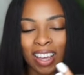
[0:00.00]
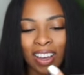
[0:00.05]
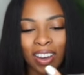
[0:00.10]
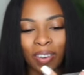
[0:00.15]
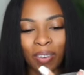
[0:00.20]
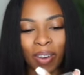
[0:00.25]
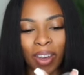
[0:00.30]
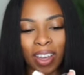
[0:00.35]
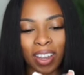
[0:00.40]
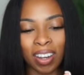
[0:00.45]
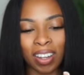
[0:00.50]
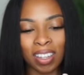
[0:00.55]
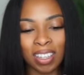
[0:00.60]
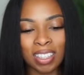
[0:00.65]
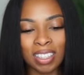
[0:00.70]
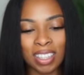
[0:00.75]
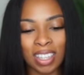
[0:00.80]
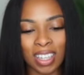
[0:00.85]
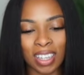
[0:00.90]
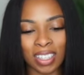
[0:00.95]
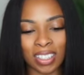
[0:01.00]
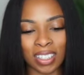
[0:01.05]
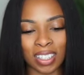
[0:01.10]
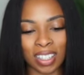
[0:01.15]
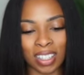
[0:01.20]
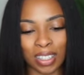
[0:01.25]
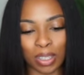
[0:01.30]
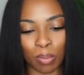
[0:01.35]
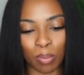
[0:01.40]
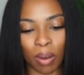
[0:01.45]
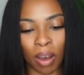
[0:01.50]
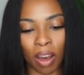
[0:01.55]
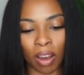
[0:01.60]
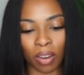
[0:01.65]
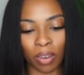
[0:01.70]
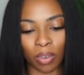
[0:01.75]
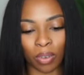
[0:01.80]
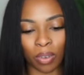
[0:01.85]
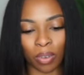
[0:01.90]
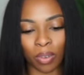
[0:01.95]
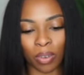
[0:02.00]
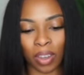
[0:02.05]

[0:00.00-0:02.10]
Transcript: Okay, now let's get into this bottle.